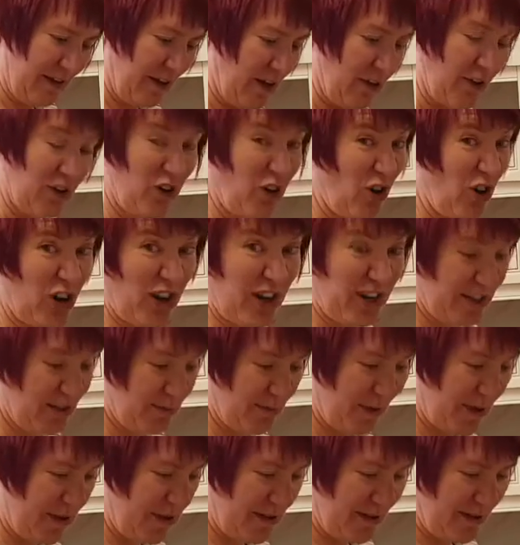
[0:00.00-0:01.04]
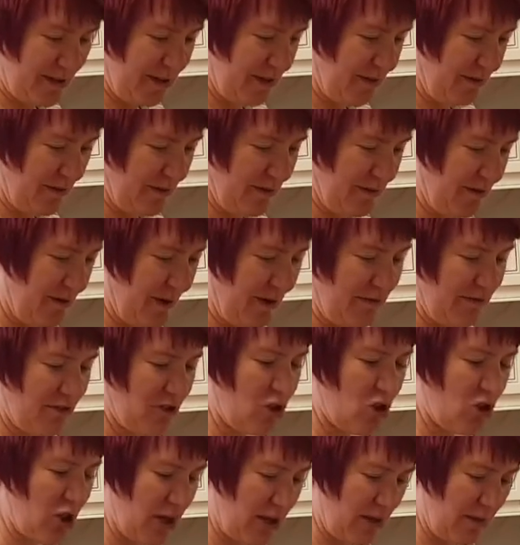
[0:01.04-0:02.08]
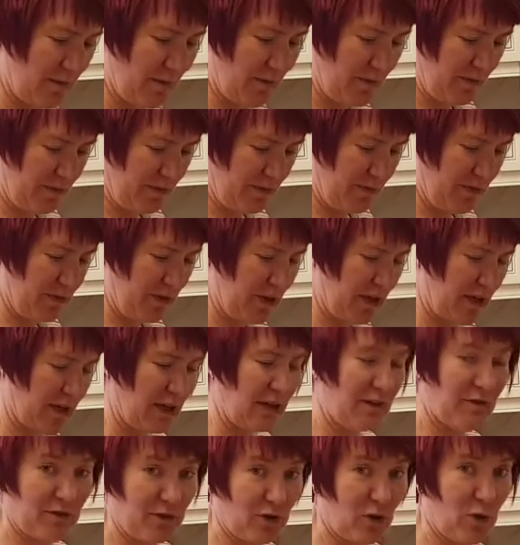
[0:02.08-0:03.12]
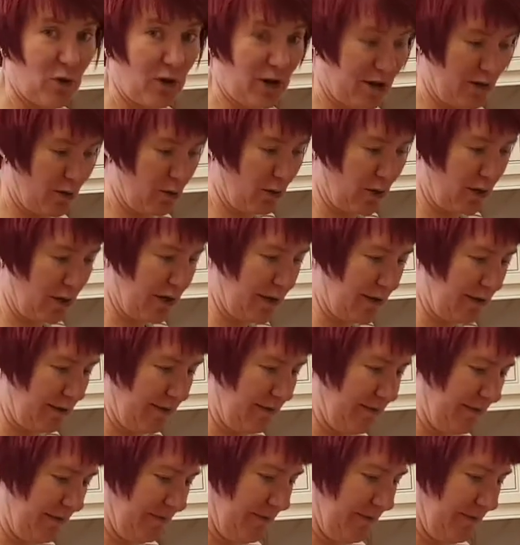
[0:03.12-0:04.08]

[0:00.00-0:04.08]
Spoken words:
And they're not expensive, very cheap, and they keep for quite a while.